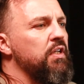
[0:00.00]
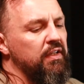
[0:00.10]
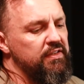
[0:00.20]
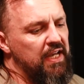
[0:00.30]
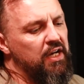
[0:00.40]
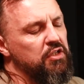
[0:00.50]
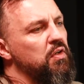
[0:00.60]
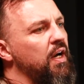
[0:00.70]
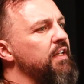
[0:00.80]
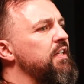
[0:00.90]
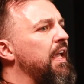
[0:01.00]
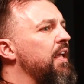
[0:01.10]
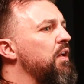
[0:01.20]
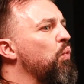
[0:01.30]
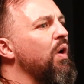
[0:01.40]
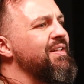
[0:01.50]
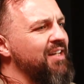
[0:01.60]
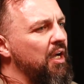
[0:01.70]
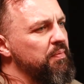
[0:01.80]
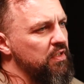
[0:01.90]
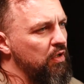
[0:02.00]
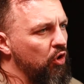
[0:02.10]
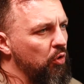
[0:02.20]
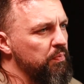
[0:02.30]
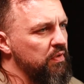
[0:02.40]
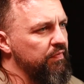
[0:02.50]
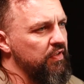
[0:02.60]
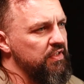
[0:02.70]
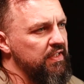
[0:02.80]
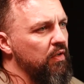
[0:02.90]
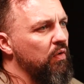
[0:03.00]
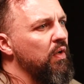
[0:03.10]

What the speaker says: tax rates and what types of homes are for sale